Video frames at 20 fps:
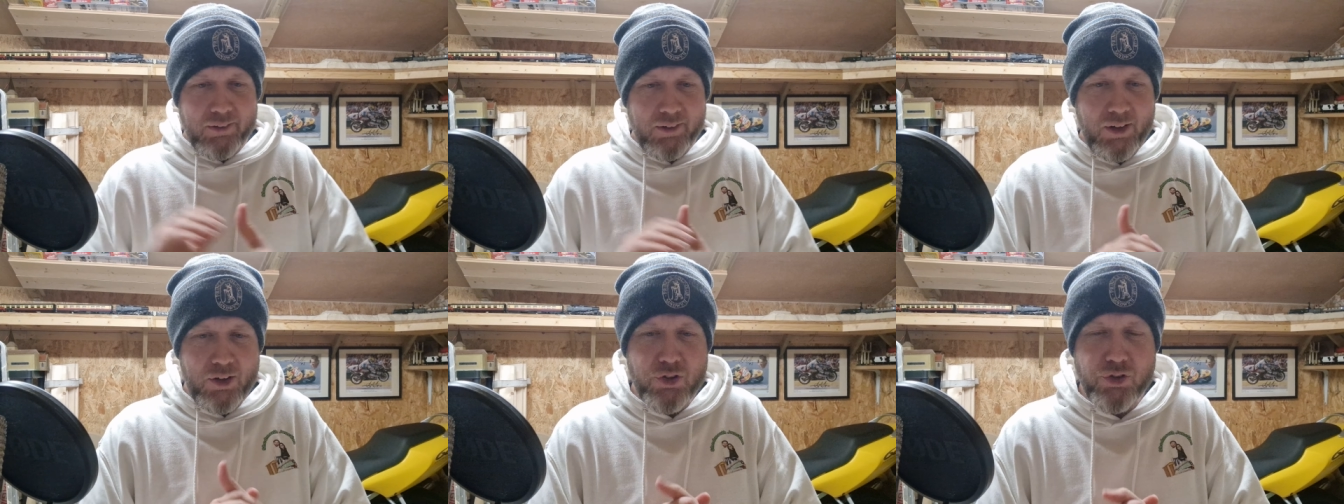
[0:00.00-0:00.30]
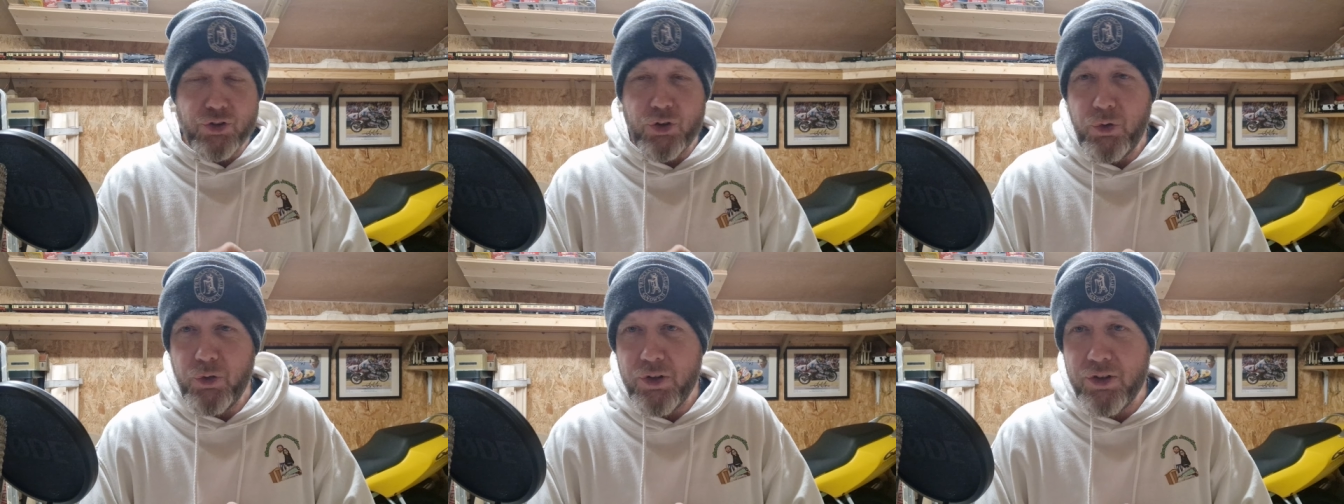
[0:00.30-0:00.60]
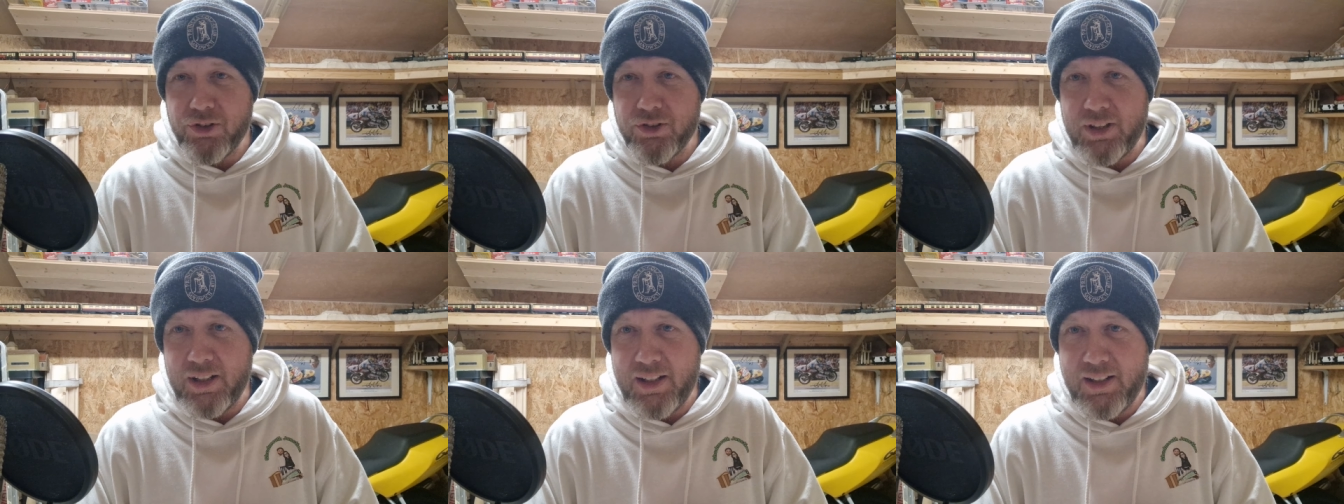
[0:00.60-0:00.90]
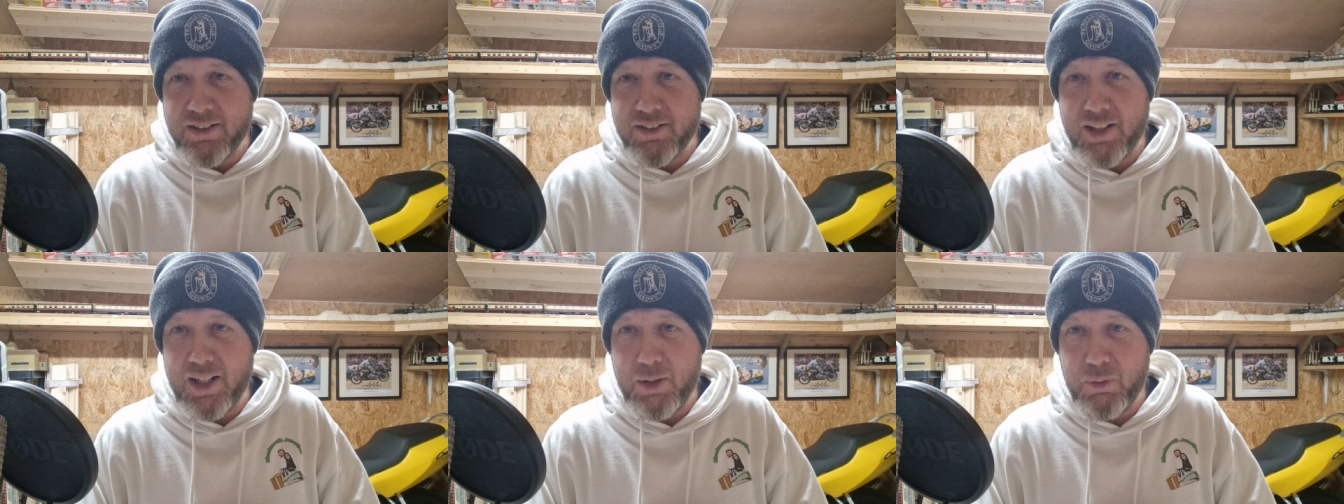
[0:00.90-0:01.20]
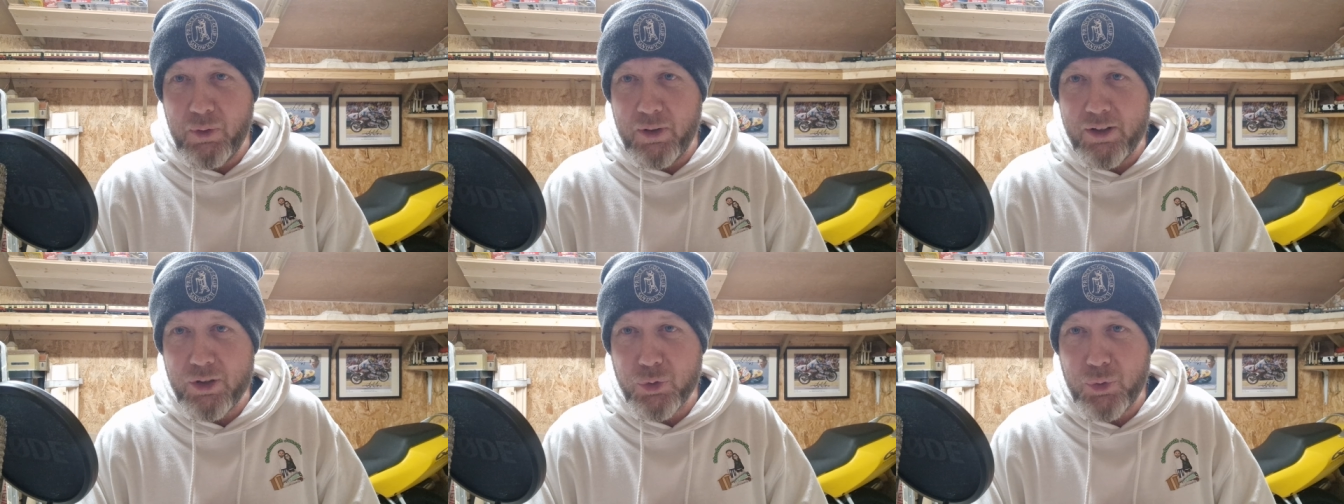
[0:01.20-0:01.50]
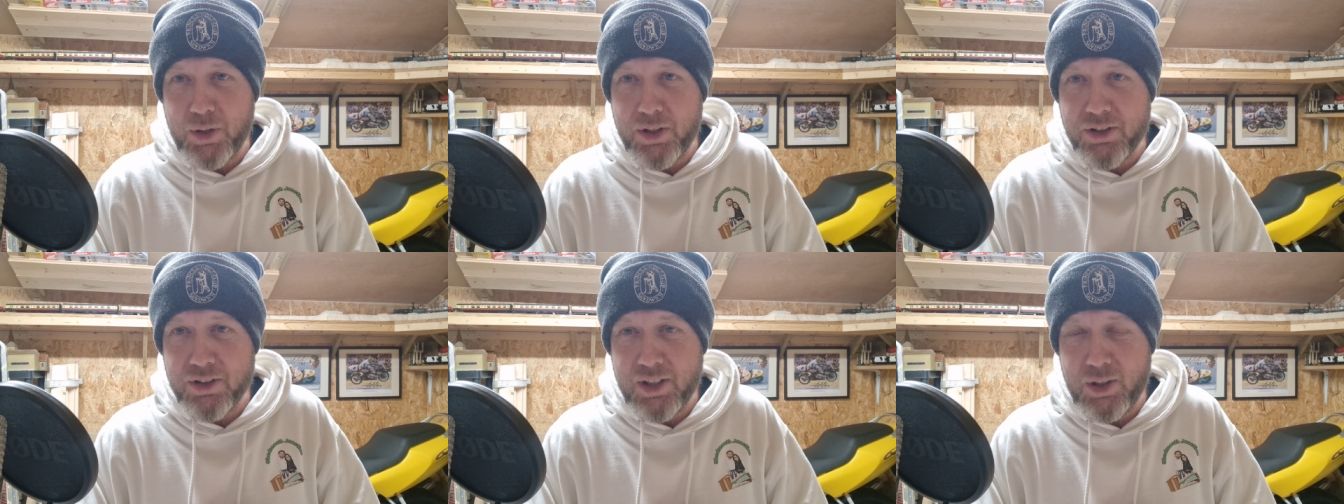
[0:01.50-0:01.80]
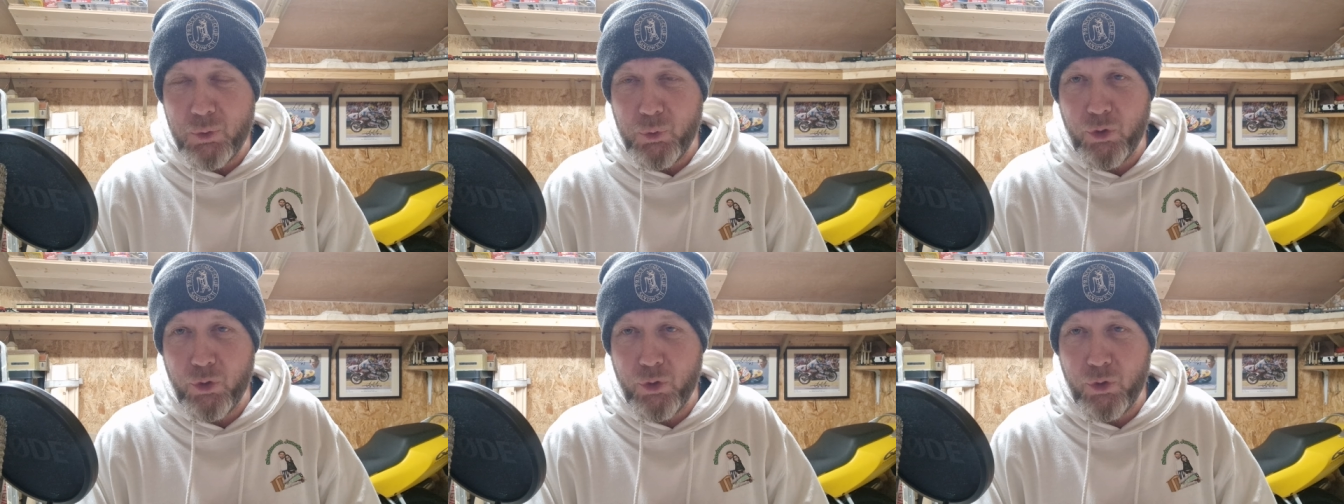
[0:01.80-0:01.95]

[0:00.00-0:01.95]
as soon as TT 120